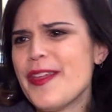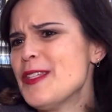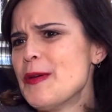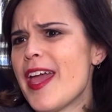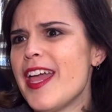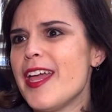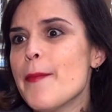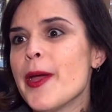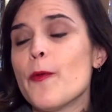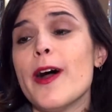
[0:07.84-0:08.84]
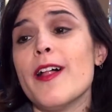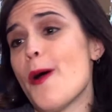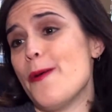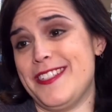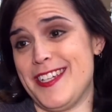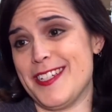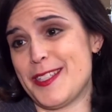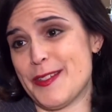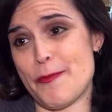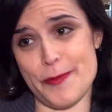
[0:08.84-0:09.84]
Oh, that's okay. Manuel always
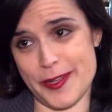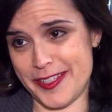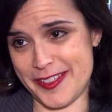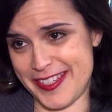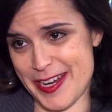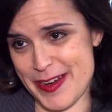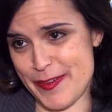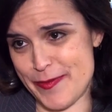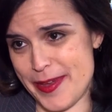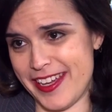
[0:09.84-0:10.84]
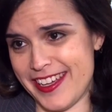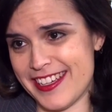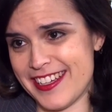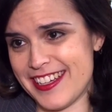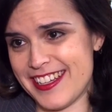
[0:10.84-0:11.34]
takes really good care of me. Did